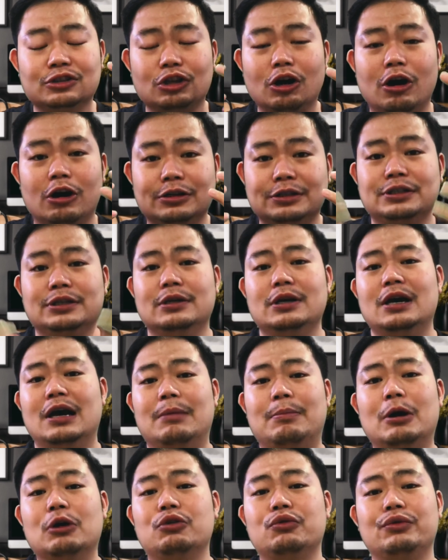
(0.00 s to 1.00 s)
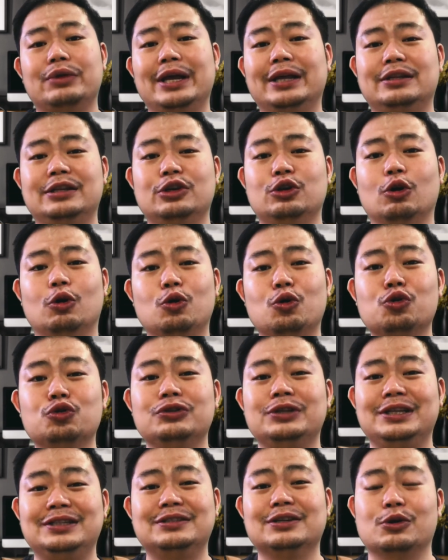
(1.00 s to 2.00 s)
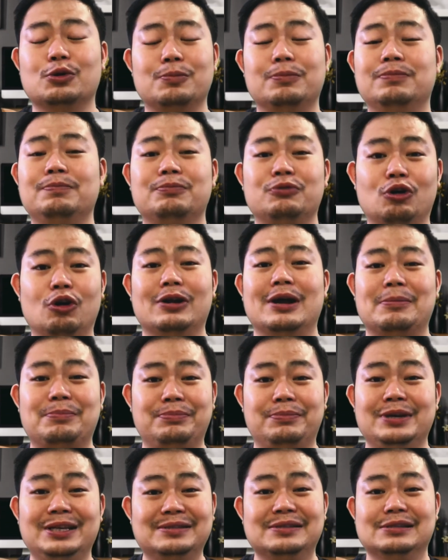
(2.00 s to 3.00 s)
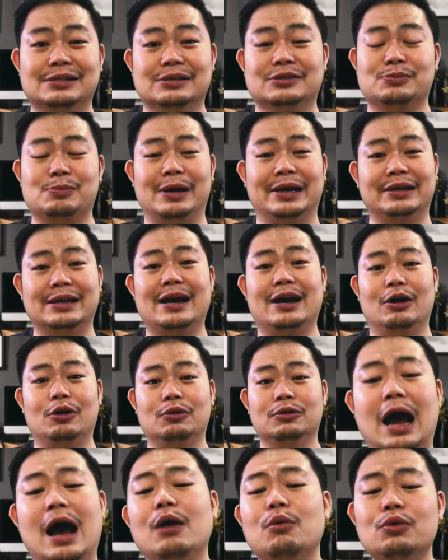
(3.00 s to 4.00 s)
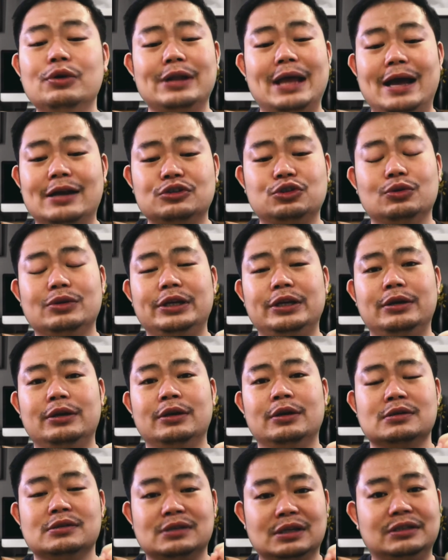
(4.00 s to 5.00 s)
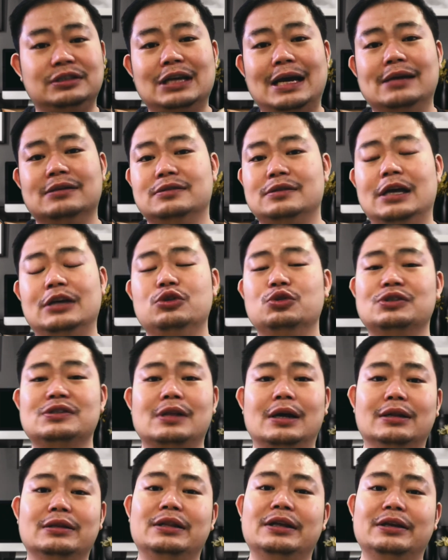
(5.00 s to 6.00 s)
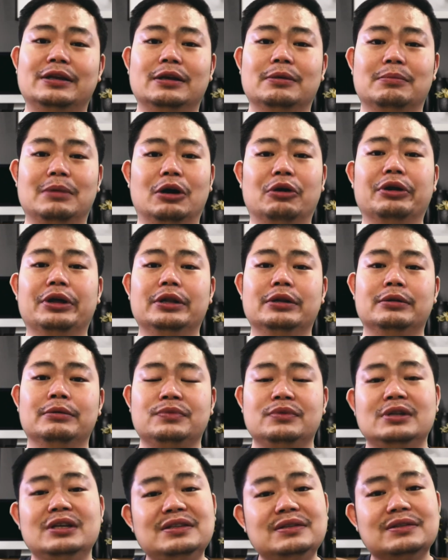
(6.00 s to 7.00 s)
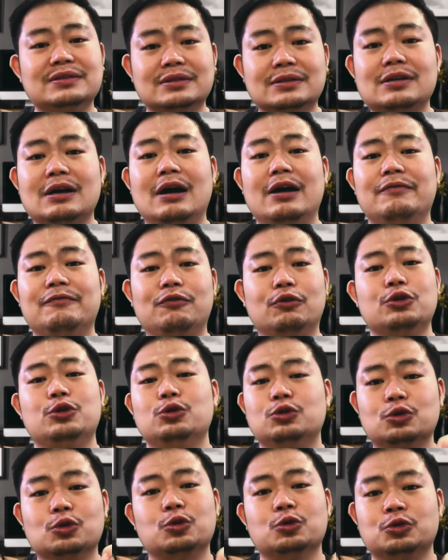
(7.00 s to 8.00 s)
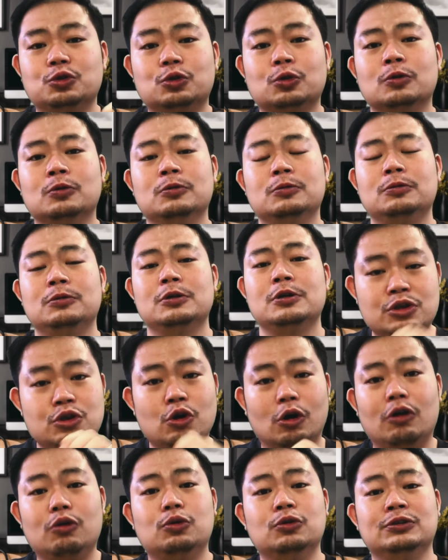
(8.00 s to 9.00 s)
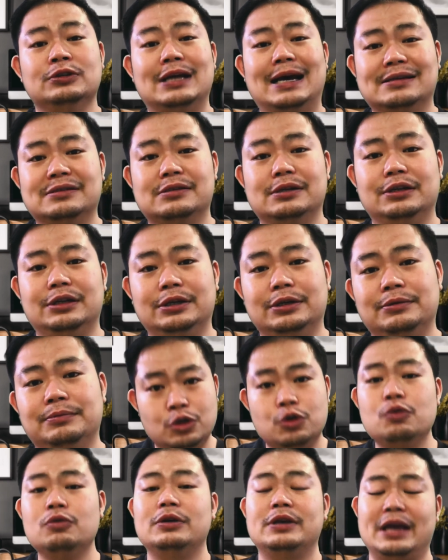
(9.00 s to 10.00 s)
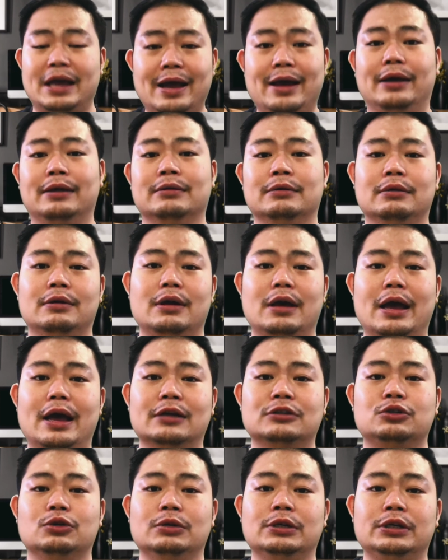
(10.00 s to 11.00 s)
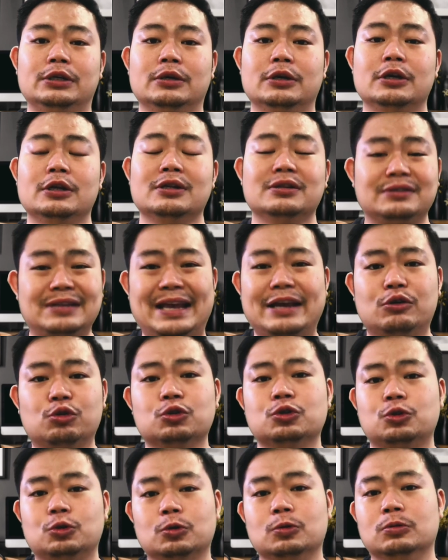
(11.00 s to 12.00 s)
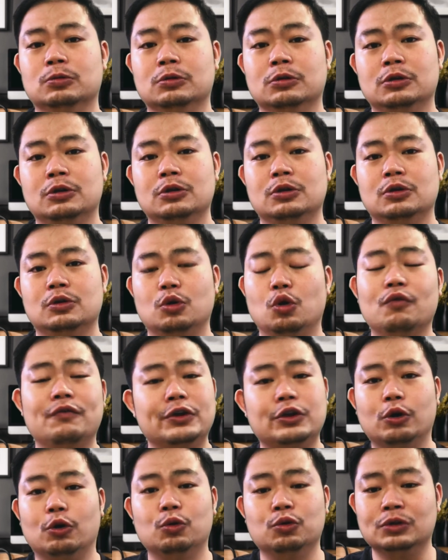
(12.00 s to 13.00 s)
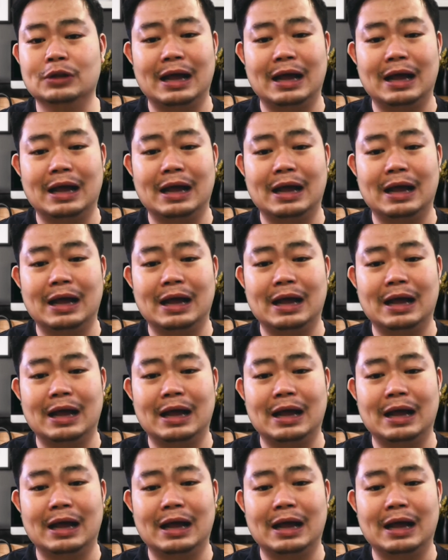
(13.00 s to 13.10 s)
thought about creating your own digital product business by now, I would actually suggest that you start thinking about it. This is the time for you to control your own destiny. You can actually take control over your own